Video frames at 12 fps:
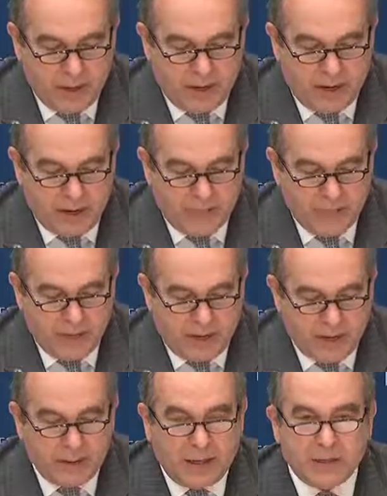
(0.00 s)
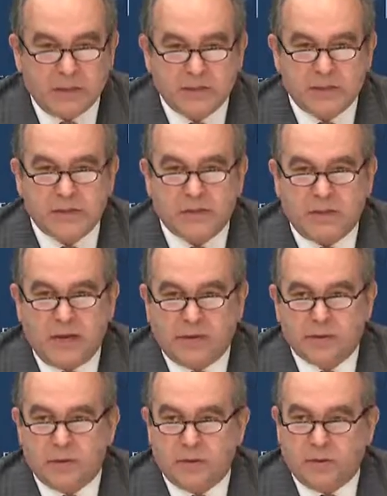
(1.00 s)
Um, I, I, this is an
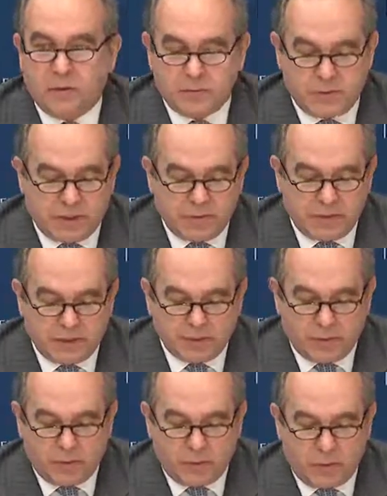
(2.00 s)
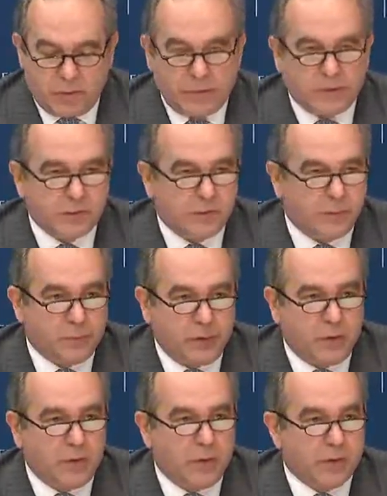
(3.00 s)
expert group, so I don't think it's appropriate to
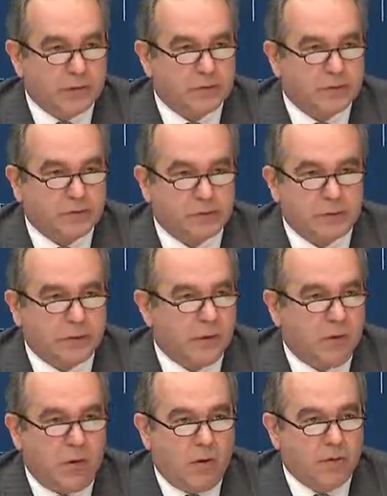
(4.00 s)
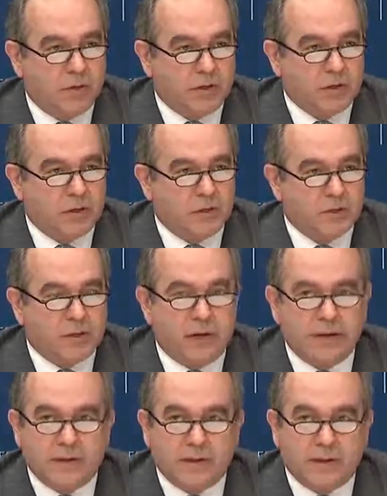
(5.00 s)
rehearse, you know, all the issues that
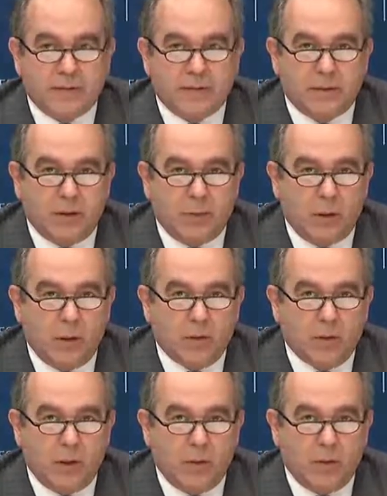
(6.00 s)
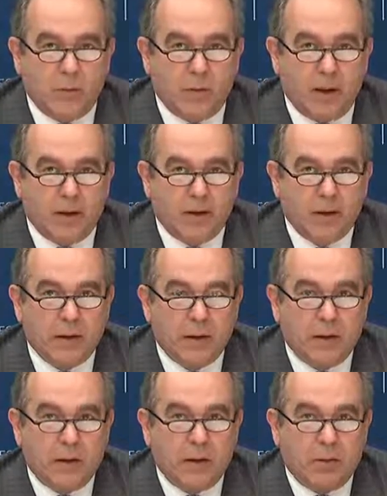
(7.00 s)
I think that are well known about
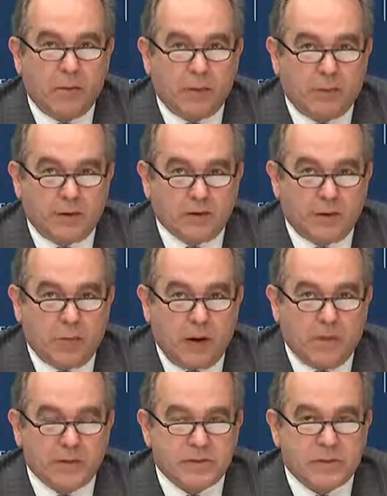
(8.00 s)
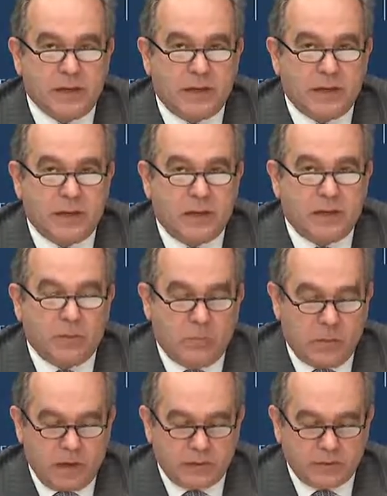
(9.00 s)
what President Obama said and
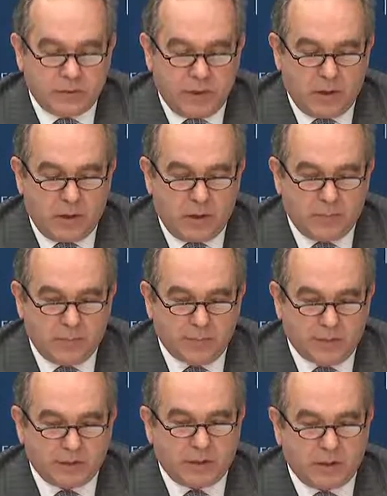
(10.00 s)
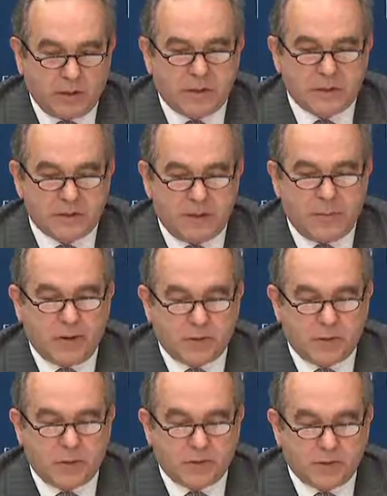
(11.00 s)
what um, Secretary Clinton said about
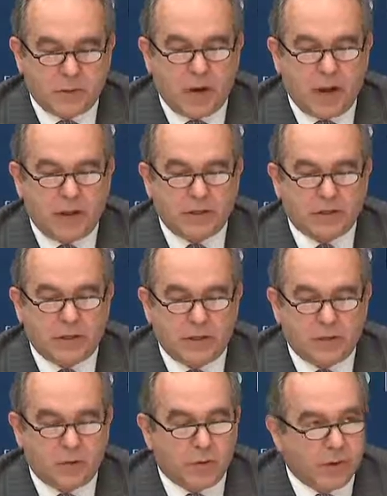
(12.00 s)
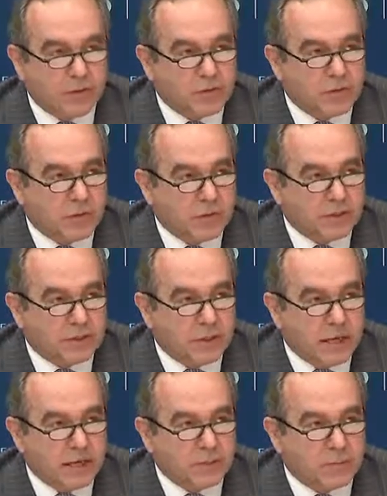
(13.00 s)
trying to increase U.S.
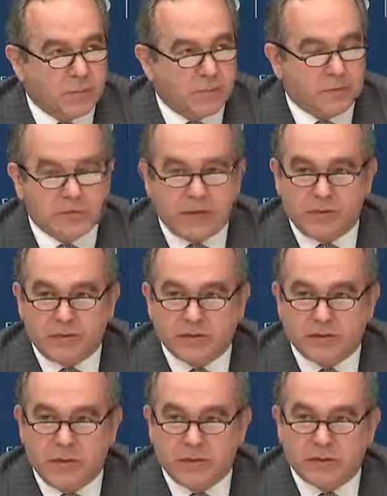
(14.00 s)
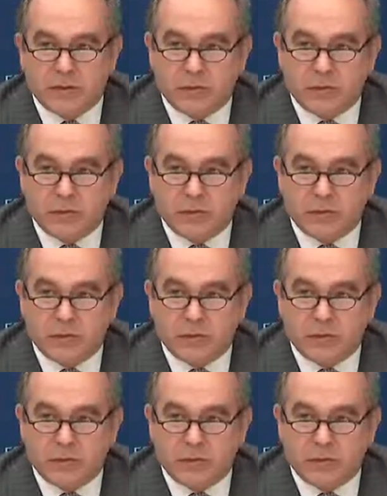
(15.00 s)
engagement with Southeast Asia.